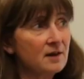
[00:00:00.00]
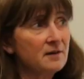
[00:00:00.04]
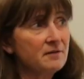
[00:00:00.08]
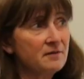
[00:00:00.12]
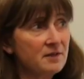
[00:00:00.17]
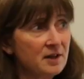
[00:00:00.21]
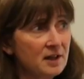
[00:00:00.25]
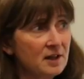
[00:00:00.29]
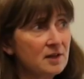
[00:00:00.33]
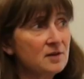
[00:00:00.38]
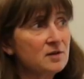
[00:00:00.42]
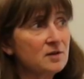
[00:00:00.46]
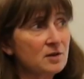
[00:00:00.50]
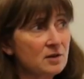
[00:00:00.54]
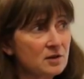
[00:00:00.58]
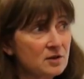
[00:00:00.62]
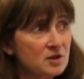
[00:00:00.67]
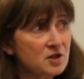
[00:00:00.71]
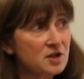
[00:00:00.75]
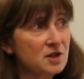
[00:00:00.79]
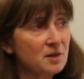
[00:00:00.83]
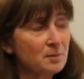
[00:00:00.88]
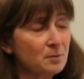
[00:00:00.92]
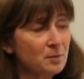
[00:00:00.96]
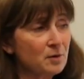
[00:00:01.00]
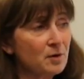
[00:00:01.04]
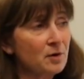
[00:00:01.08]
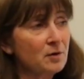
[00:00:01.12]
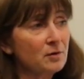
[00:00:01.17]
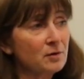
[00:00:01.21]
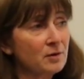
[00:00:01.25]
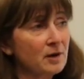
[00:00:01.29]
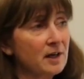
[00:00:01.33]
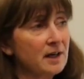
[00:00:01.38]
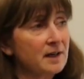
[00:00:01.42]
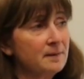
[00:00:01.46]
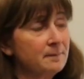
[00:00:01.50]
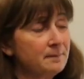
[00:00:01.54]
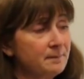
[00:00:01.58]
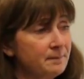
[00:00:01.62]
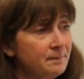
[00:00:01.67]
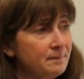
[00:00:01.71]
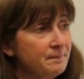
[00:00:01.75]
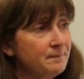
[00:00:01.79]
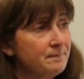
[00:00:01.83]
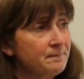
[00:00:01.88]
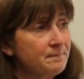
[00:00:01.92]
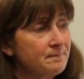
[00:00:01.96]
of the internship program.
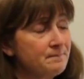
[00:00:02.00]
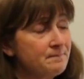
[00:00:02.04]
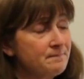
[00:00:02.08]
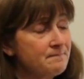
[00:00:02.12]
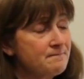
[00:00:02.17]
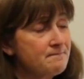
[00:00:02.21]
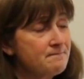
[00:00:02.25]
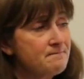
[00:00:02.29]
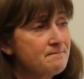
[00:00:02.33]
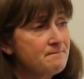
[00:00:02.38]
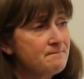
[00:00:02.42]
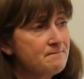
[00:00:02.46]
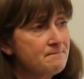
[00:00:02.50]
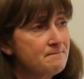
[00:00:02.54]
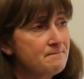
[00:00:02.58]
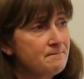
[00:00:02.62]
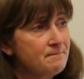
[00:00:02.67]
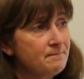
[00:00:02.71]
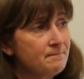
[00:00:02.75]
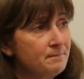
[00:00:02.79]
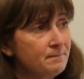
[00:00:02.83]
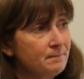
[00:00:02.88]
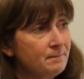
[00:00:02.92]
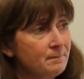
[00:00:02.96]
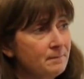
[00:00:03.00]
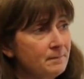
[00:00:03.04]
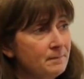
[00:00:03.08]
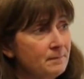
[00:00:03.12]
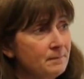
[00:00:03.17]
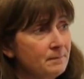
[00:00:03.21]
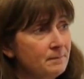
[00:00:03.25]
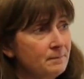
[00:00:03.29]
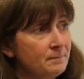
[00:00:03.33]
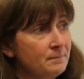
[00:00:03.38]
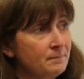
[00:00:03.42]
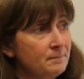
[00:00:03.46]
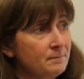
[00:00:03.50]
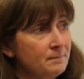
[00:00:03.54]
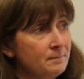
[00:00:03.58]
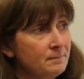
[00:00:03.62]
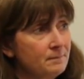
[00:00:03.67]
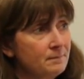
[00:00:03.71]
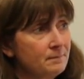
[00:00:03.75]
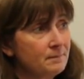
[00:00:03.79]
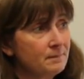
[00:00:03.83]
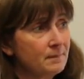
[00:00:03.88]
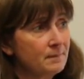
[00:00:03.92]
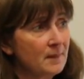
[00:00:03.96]
Can you describe a career
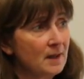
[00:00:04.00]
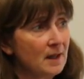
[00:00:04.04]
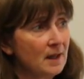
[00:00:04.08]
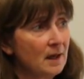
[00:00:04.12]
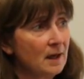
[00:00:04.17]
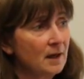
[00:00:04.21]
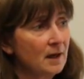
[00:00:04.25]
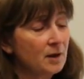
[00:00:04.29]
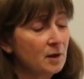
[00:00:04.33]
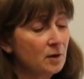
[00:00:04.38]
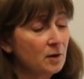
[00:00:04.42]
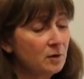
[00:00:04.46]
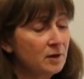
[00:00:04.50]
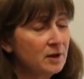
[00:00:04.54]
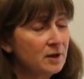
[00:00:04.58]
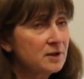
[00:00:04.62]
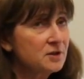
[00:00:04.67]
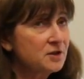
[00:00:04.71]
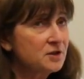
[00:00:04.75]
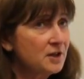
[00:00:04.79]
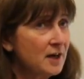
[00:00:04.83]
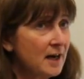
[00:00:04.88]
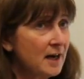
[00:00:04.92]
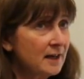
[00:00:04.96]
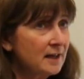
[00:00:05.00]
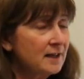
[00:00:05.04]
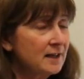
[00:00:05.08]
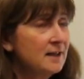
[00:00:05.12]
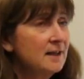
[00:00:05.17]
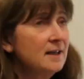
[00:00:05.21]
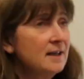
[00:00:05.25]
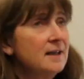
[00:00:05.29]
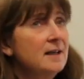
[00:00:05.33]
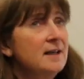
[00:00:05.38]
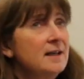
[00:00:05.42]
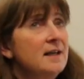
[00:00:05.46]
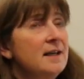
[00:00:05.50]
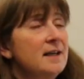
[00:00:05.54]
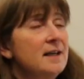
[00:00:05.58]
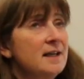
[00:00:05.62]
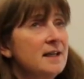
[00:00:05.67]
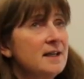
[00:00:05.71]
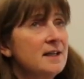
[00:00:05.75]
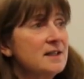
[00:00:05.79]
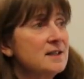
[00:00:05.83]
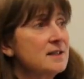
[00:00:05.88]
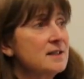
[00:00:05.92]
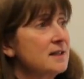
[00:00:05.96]
talk? A career trek
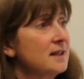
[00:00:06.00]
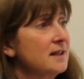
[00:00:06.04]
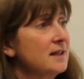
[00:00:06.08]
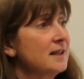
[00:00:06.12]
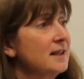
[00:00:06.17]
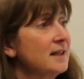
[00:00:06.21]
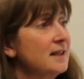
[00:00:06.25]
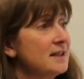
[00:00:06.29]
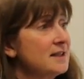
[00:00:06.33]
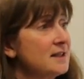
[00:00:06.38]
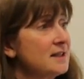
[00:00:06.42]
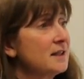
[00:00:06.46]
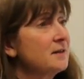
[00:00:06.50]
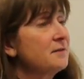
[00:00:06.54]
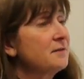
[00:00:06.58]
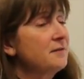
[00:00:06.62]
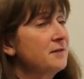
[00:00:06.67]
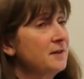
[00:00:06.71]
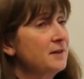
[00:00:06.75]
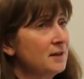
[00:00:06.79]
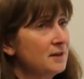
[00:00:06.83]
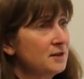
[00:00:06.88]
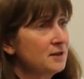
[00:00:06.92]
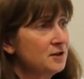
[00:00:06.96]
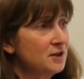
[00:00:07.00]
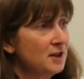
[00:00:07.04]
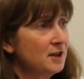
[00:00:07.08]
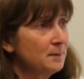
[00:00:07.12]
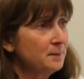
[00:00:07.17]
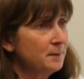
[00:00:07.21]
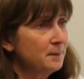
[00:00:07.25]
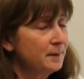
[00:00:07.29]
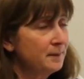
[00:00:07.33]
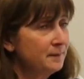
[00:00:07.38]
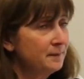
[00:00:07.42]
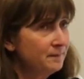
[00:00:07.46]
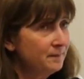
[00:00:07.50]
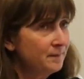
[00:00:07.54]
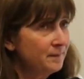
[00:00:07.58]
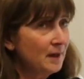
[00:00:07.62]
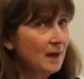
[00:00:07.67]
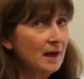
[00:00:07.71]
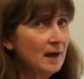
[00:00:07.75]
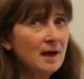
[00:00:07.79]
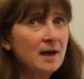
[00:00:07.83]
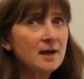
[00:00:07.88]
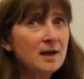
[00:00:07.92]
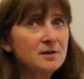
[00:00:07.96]
is, is a field trip
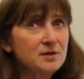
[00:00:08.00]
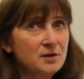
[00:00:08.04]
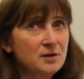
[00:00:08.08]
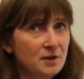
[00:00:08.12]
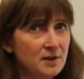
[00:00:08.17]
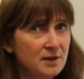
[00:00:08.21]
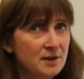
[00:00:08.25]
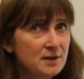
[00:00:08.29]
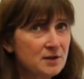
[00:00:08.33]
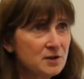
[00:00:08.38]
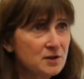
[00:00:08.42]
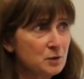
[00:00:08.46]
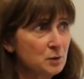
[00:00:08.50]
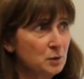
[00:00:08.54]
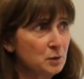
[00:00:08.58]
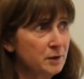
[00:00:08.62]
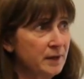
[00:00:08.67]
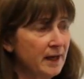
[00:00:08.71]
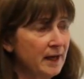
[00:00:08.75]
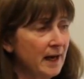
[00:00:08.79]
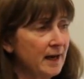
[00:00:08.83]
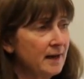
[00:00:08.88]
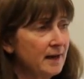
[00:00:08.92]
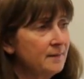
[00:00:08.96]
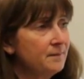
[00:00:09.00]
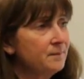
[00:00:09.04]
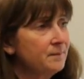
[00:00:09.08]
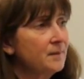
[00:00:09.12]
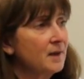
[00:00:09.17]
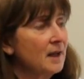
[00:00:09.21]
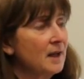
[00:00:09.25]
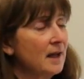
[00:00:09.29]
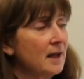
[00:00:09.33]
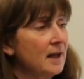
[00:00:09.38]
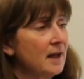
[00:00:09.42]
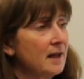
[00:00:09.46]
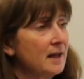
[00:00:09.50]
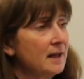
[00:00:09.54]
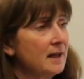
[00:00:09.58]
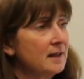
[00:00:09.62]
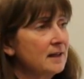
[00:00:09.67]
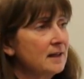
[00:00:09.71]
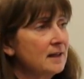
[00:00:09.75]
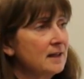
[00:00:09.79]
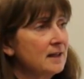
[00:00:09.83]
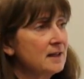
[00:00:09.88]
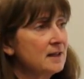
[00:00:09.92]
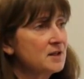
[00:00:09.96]
uh, during the school day
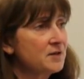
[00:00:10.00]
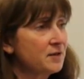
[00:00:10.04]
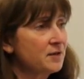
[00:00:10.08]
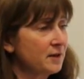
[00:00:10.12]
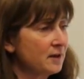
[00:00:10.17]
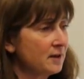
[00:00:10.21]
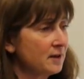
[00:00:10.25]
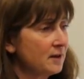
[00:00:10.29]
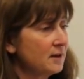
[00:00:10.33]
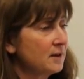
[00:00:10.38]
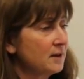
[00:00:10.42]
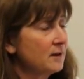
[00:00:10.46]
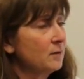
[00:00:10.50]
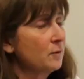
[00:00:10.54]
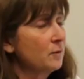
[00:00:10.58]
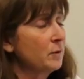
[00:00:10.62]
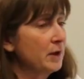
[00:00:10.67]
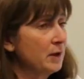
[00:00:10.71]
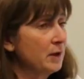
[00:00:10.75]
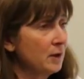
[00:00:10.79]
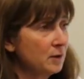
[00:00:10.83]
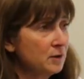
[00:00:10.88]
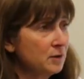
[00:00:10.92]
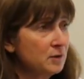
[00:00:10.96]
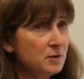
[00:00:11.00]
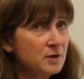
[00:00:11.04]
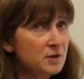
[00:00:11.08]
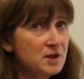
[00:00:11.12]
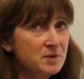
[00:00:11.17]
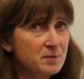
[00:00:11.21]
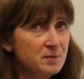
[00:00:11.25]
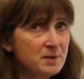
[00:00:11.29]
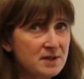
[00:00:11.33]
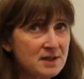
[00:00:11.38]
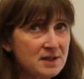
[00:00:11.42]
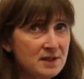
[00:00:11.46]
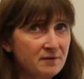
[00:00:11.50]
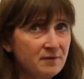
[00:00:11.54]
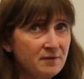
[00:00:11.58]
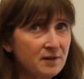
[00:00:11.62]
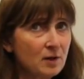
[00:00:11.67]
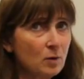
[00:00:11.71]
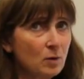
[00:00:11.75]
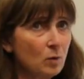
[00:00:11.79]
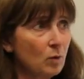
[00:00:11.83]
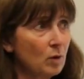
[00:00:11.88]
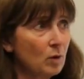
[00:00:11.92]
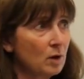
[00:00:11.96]
and it is for, we go to a
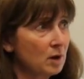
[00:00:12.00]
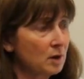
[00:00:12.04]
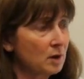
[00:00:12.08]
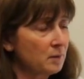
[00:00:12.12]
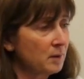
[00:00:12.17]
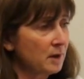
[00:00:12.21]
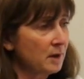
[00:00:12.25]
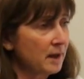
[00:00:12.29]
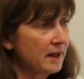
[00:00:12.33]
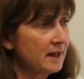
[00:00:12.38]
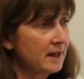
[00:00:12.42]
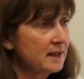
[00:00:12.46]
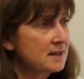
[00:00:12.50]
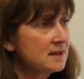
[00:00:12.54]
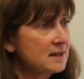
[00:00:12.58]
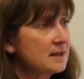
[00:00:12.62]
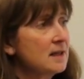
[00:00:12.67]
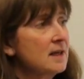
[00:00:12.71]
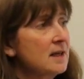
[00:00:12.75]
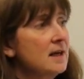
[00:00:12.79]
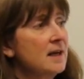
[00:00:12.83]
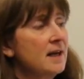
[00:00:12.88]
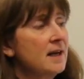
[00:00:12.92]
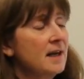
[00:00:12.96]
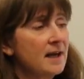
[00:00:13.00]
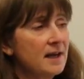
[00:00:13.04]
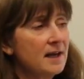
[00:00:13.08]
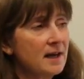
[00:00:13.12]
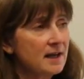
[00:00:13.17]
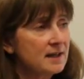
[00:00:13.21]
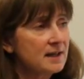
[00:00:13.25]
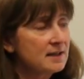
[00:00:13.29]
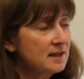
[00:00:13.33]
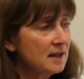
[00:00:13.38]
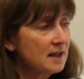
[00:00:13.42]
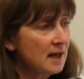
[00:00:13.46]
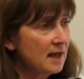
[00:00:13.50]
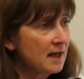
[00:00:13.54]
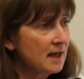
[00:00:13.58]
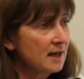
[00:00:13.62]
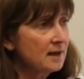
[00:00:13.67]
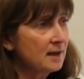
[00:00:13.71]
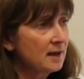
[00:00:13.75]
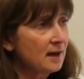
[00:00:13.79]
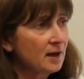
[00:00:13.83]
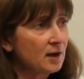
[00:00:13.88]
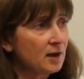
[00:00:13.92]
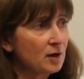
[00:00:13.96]
specific workplace and I
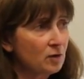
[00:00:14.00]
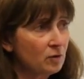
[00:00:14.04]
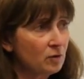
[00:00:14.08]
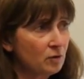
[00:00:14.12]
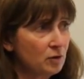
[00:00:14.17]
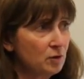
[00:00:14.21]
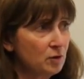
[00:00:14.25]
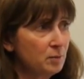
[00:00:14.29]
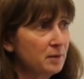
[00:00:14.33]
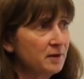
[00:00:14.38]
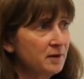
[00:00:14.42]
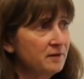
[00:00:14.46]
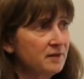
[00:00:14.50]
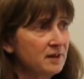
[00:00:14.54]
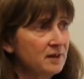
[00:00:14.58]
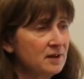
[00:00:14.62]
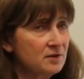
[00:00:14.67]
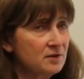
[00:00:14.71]
take a group of